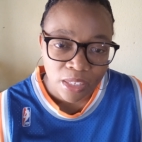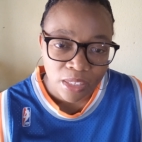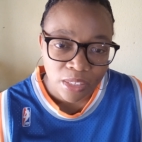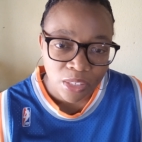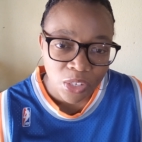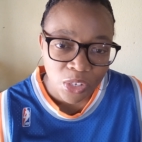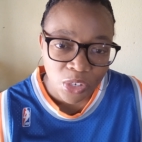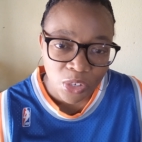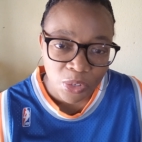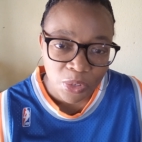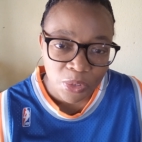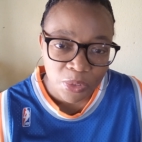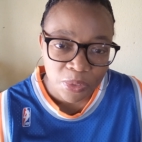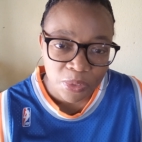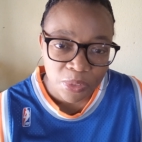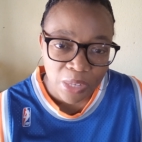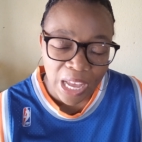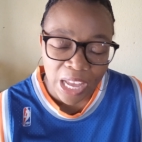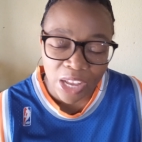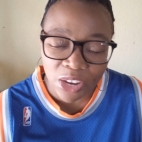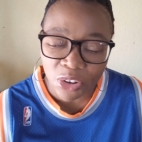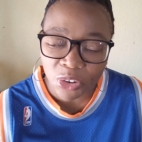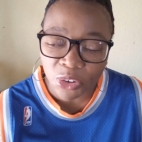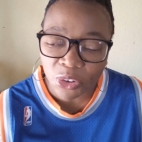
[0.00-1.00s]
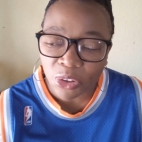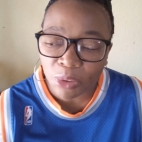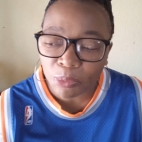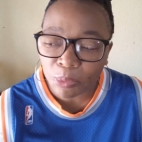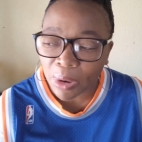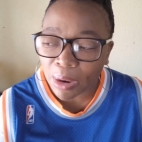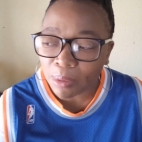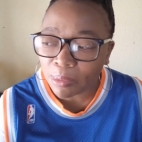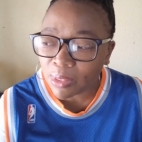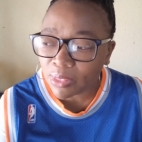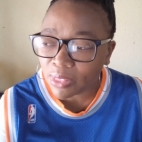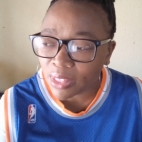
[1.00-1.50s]
You know, I know you're
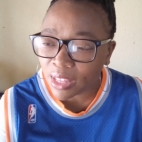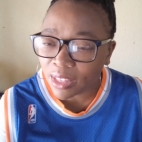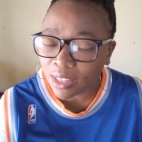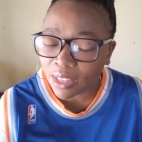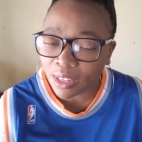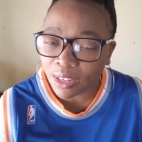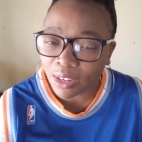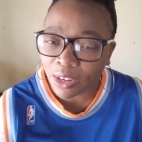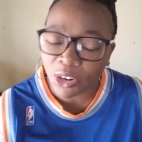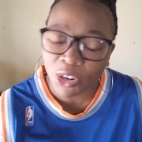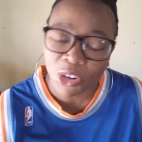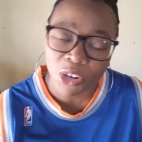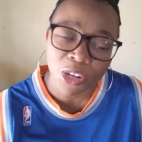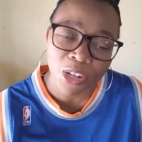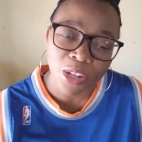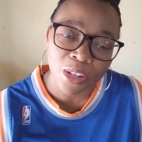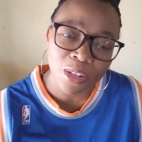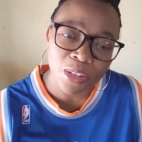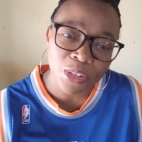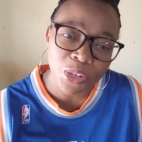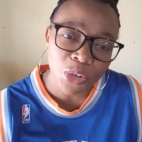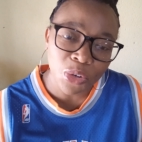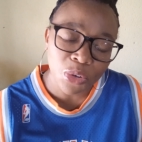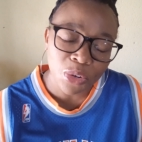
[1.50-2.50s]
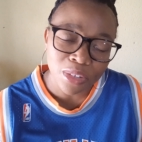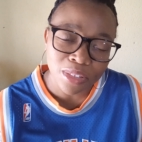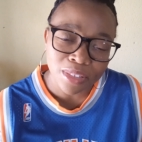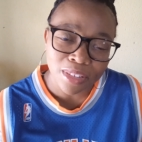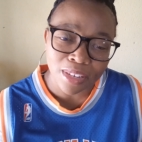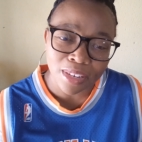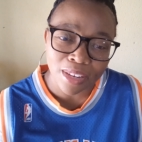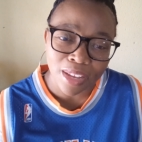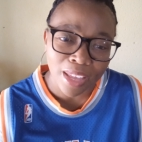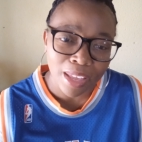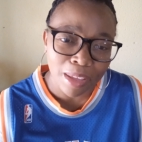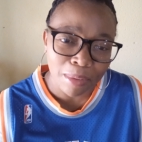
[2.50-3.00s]
probably thinking, girl, you looked
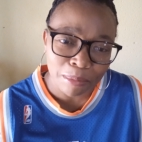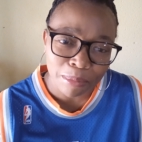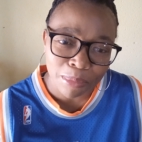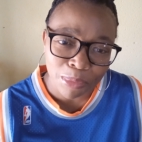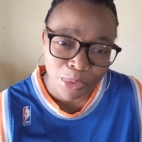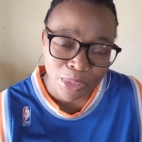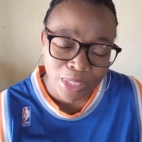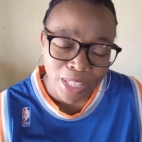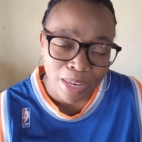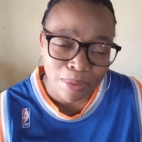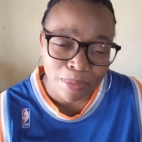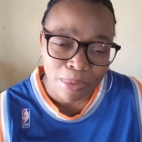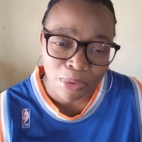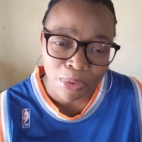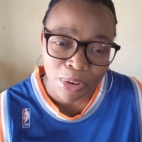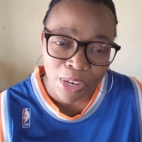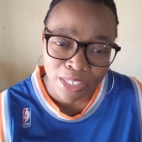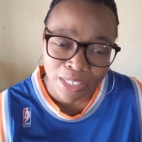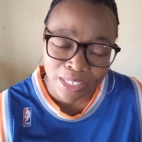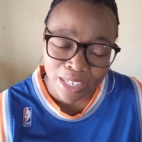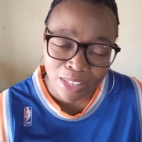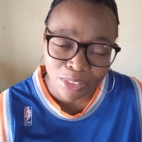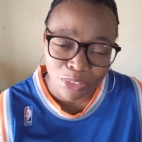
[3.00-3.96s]
at him with admiration.